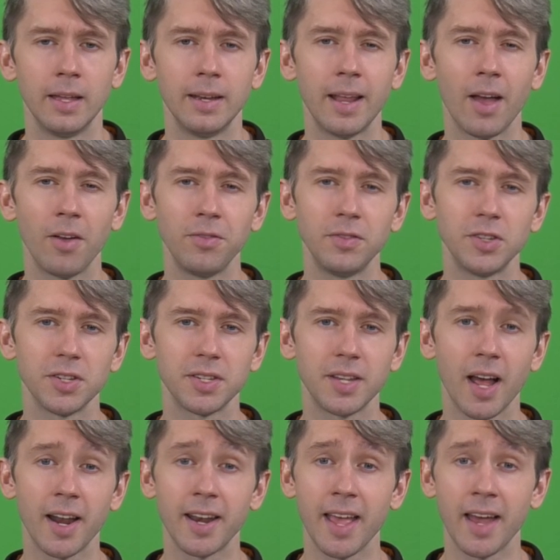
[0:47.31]
Now, if you just
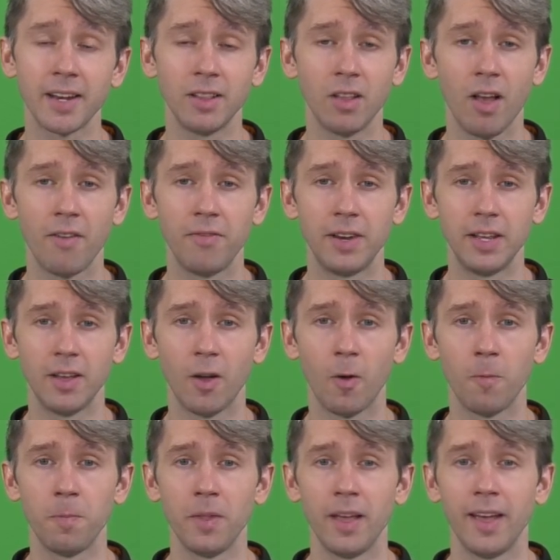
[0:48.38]
started out in live
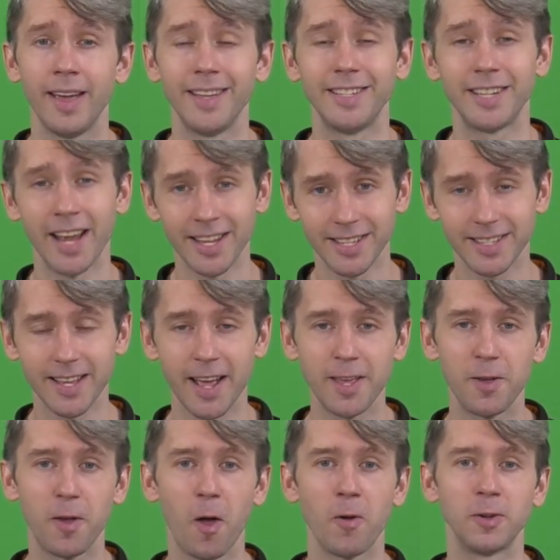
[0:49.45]
video, chances are
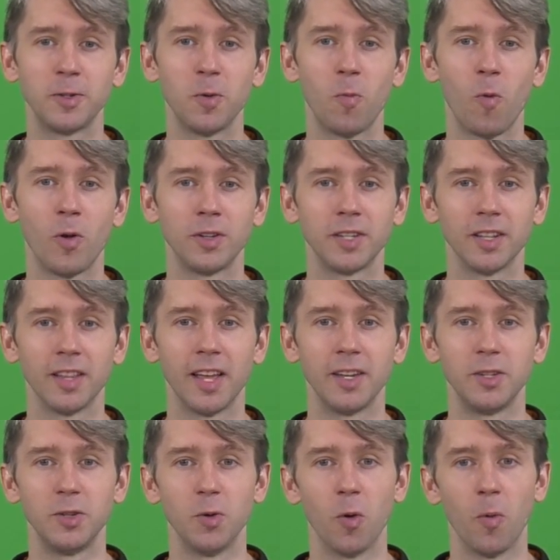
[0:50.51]
you're going to want to
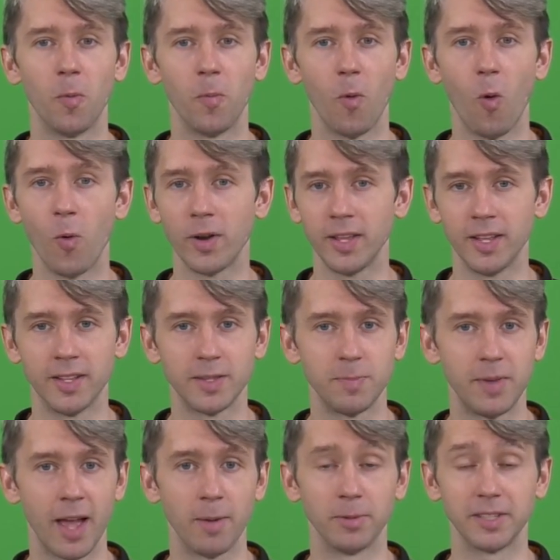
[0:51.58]
let your audience
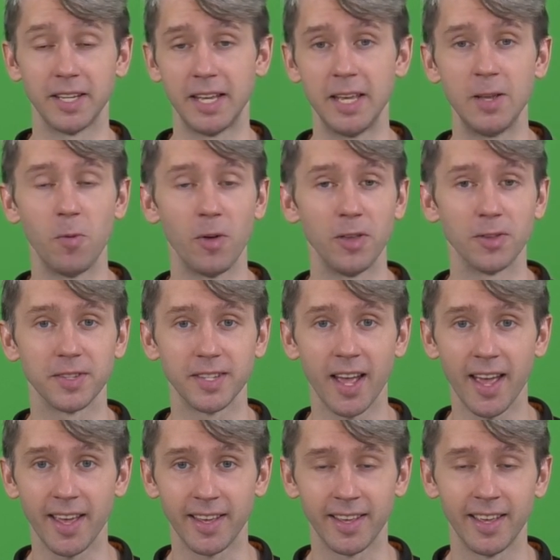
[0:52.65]
be able to hear what you're
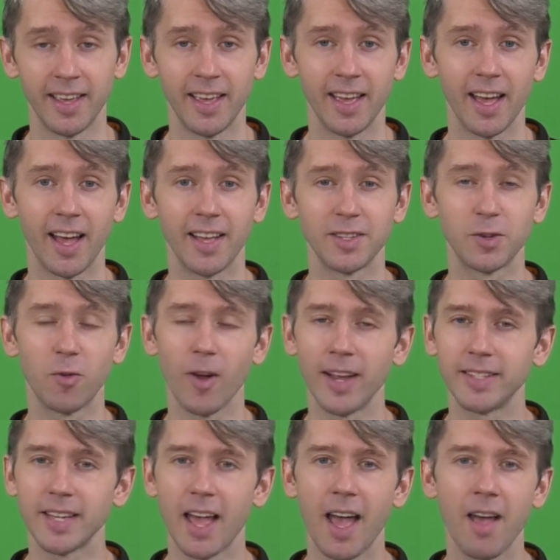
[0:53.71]
saying. Uh, it's
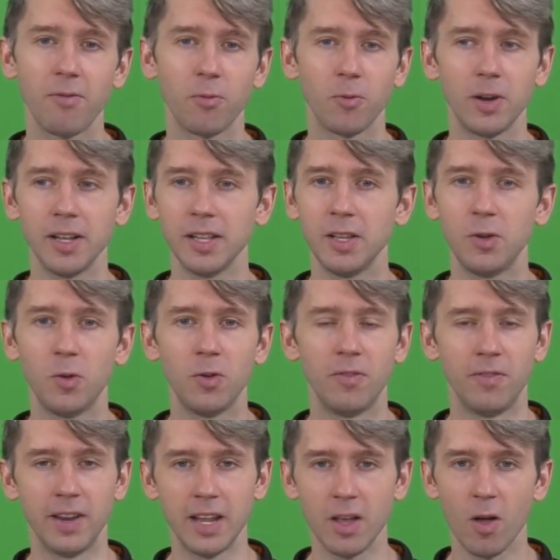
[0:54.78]
great to have really
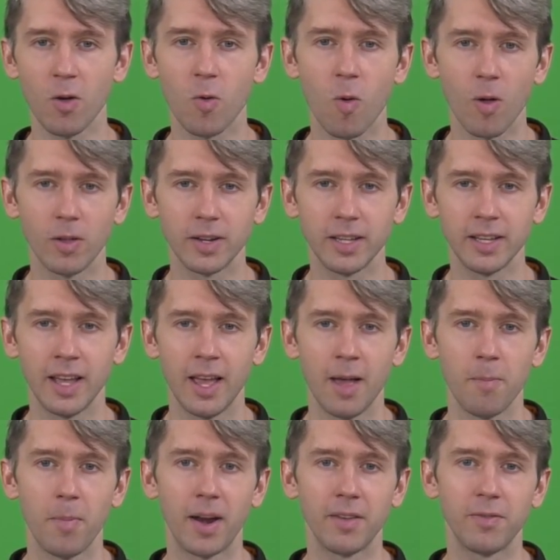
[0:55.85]
good video quality,
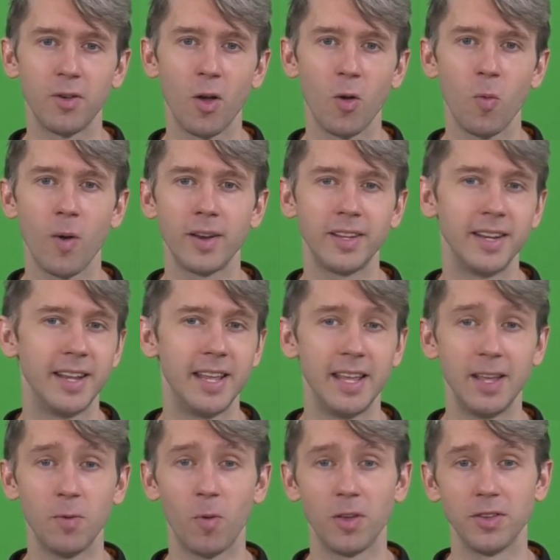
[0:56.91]
but if no one can
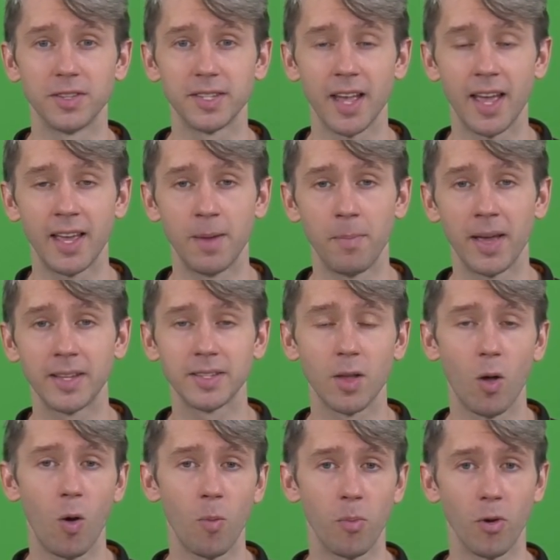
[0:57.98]
hear what you're saying, it makes
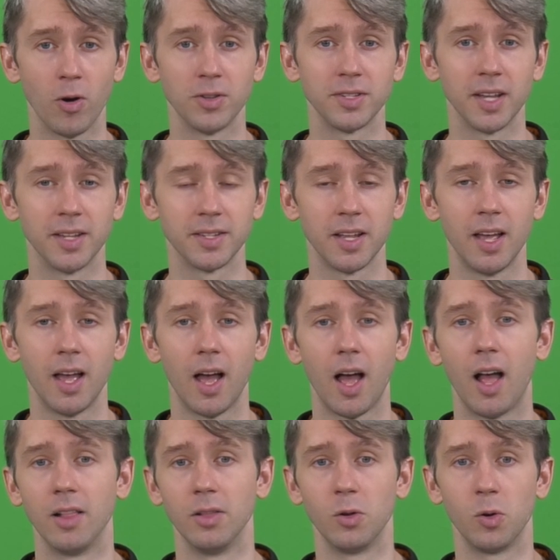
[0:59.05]
the whole process
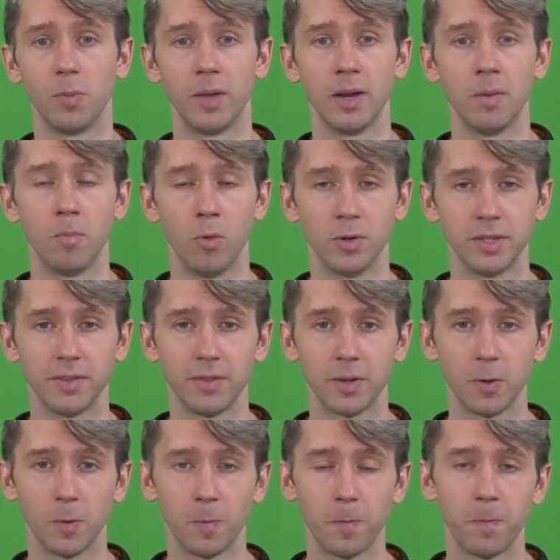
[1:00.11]
a little bit more
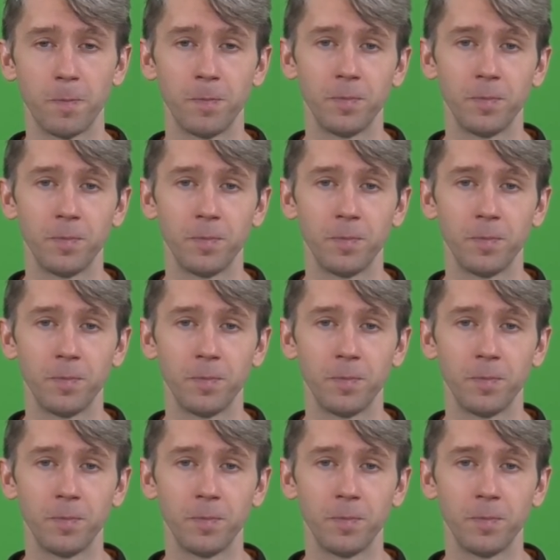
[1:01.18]
difficult.